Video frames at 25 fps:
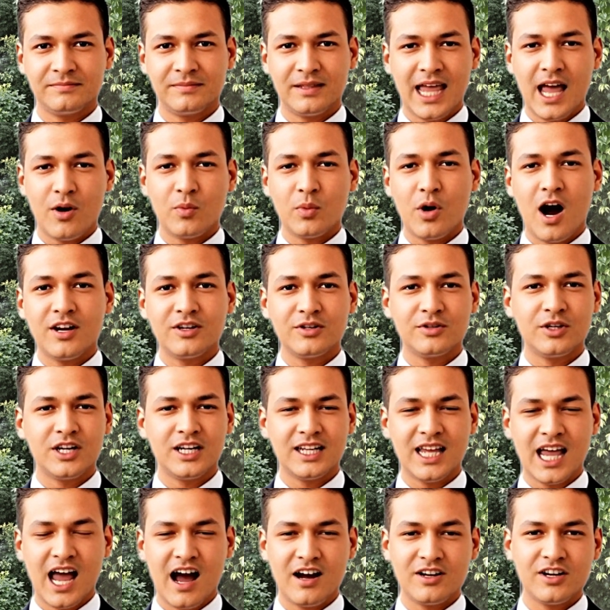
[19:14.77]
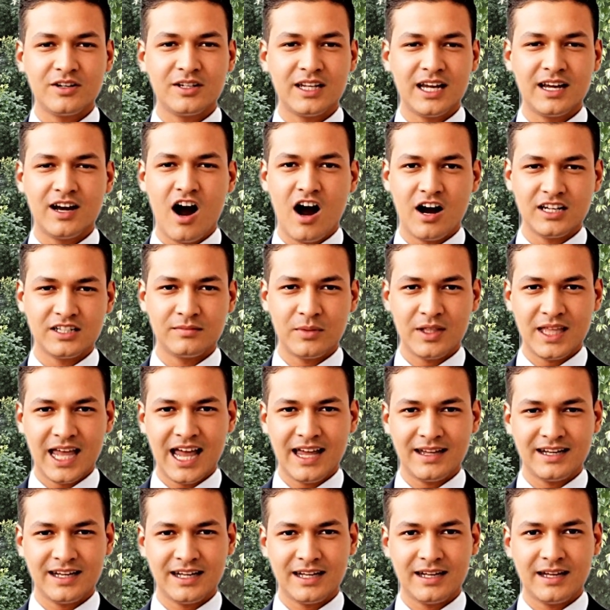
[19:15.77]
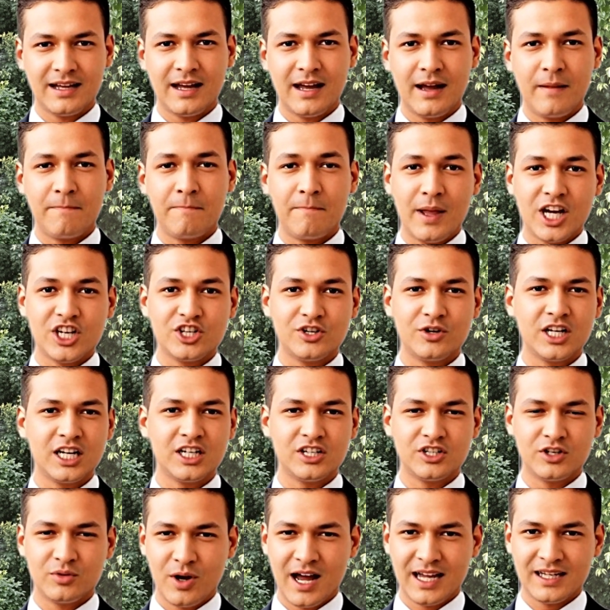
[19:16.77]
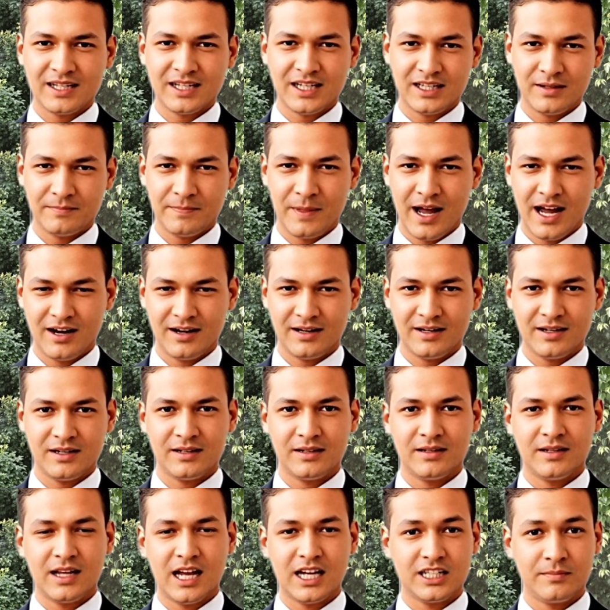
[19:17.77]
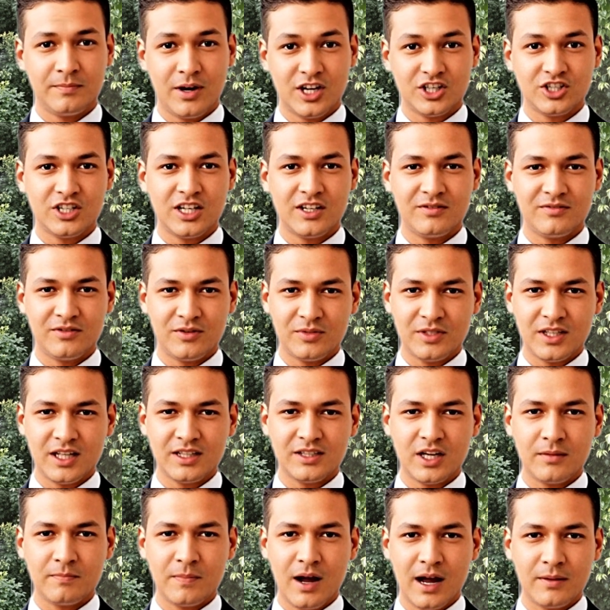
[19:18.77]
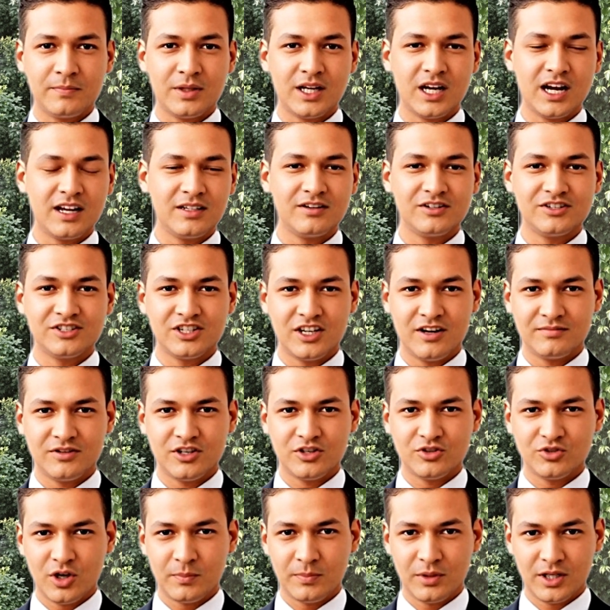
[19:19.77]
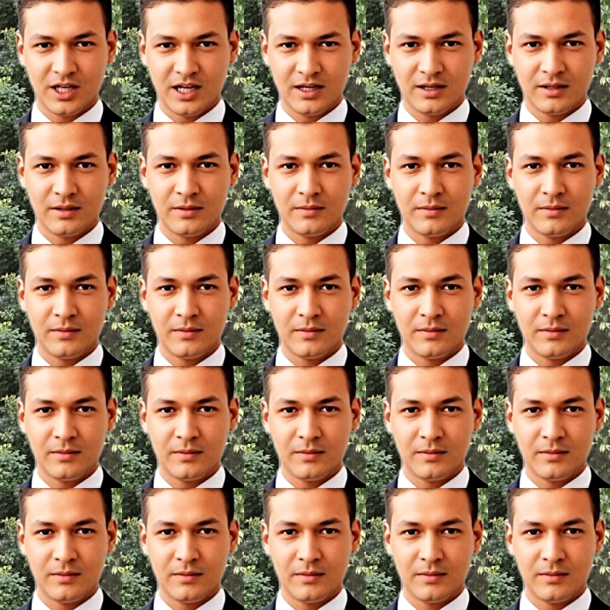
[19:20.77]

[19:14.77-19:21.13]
And while you can calculate osmolality, directly is better, especially if you think there might be other stuff contributing.